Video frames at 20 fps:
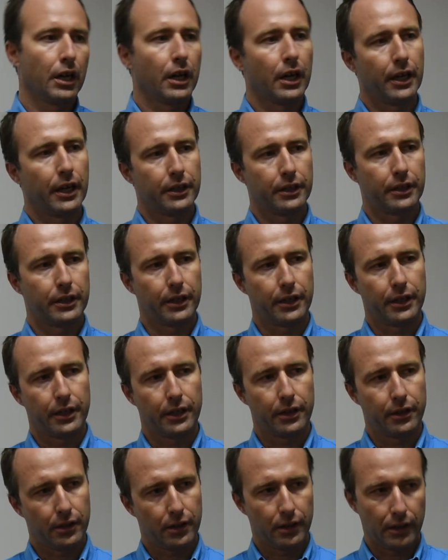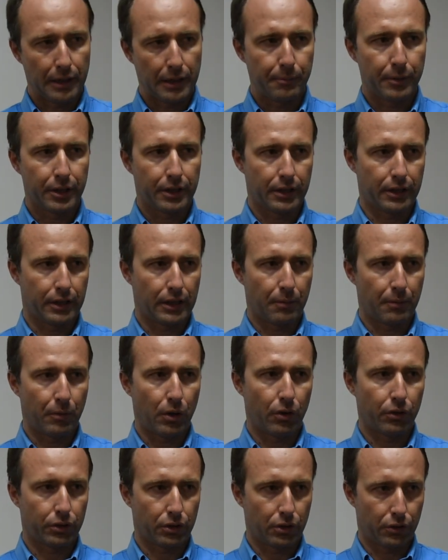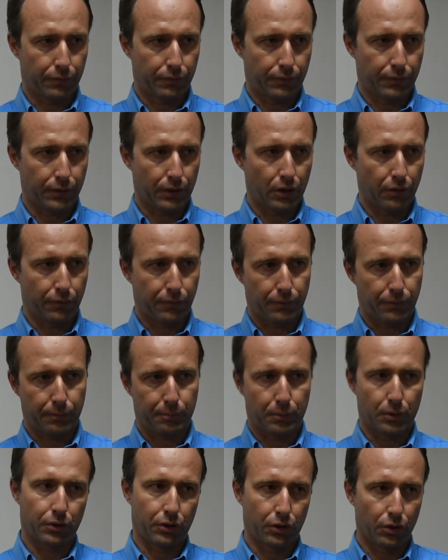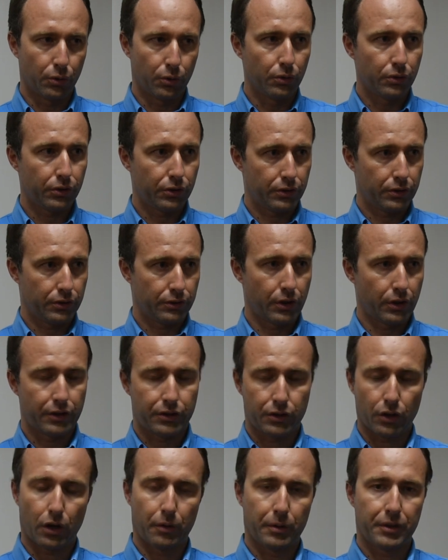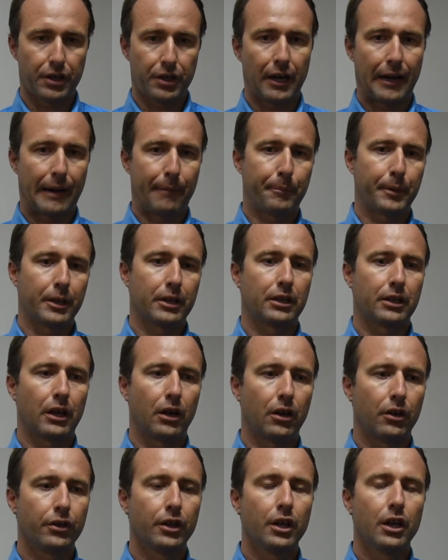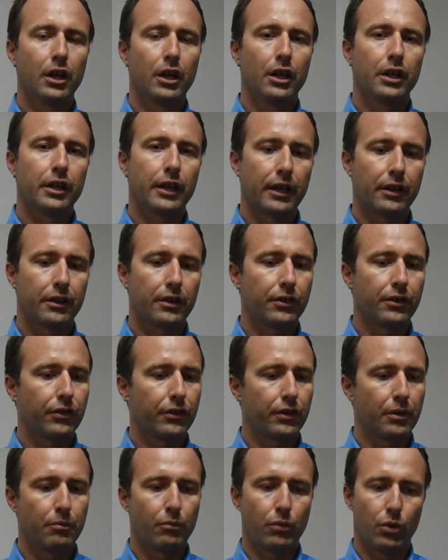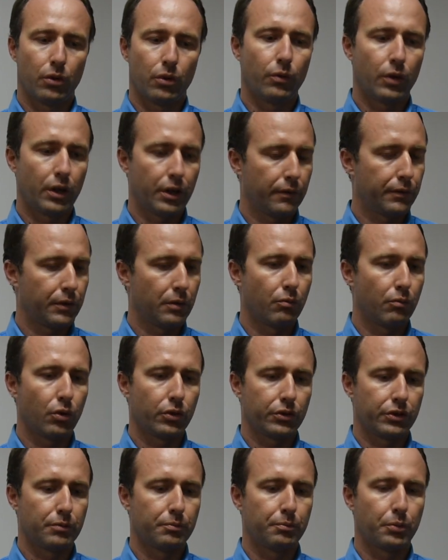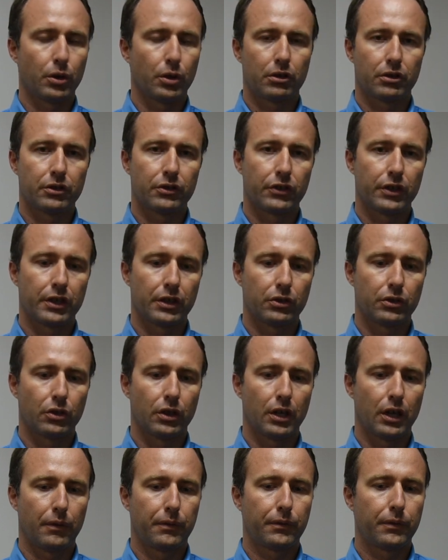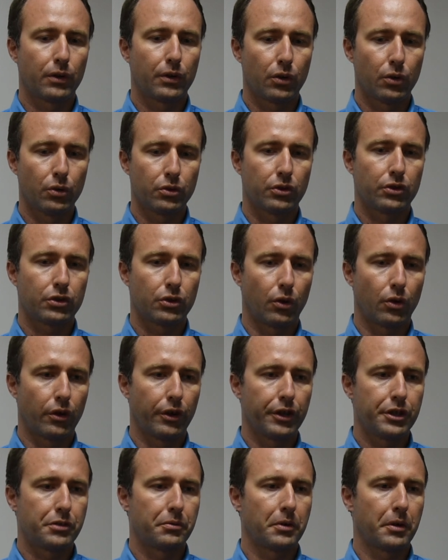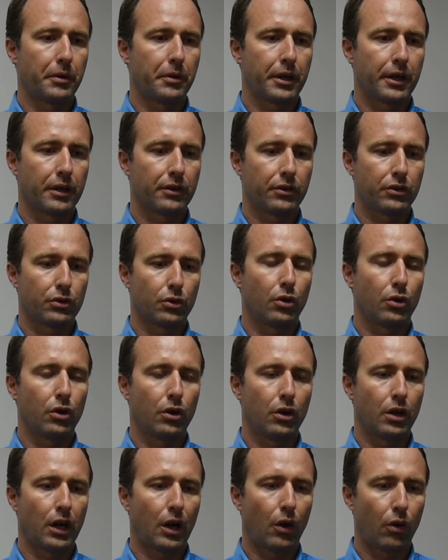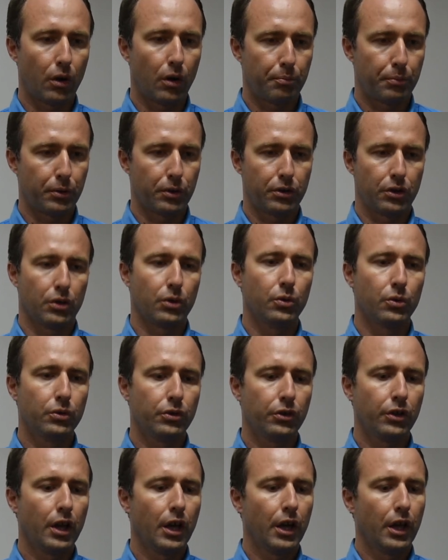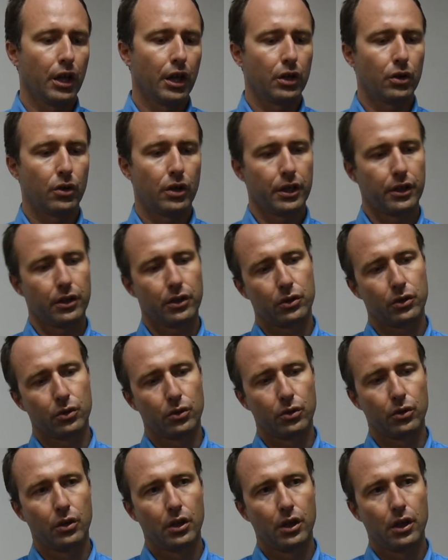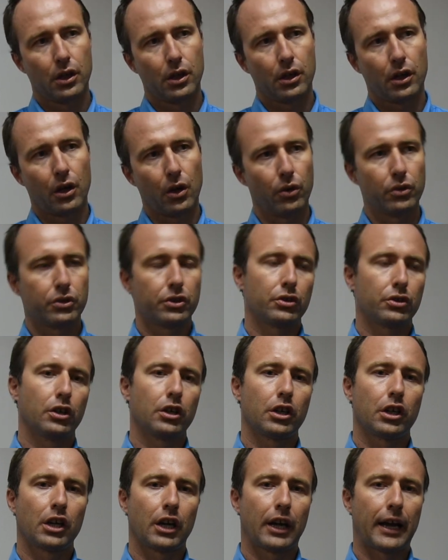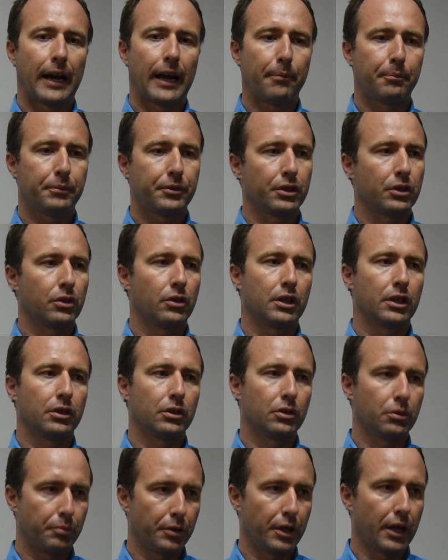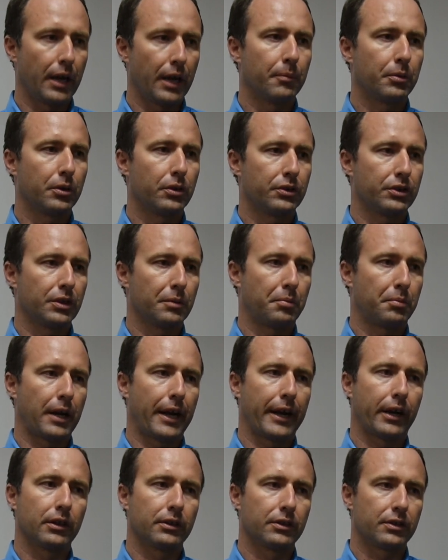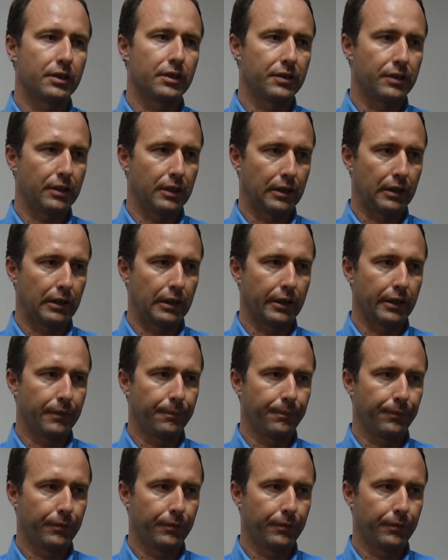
and the limited amount of, of produce. So it's always an up and down. That is the one of the most important thing to have good storage where we can store our produce in order to close certain gaps in order to be able to supply consistently.